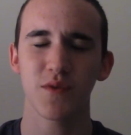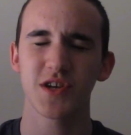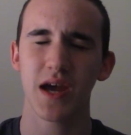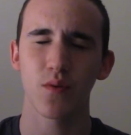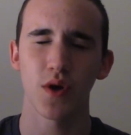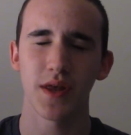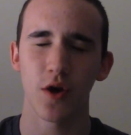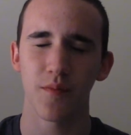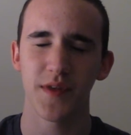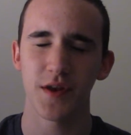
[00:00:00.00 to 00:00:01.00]
which I really
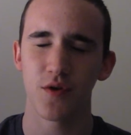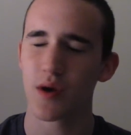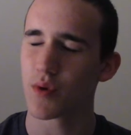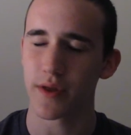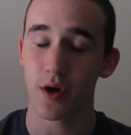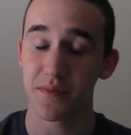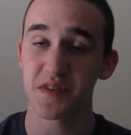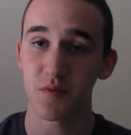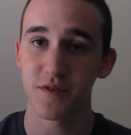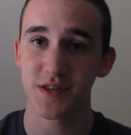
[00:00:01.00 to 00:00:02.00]
hope they do, I really hope
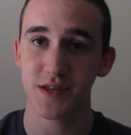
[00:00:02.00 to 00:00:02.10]
this movie's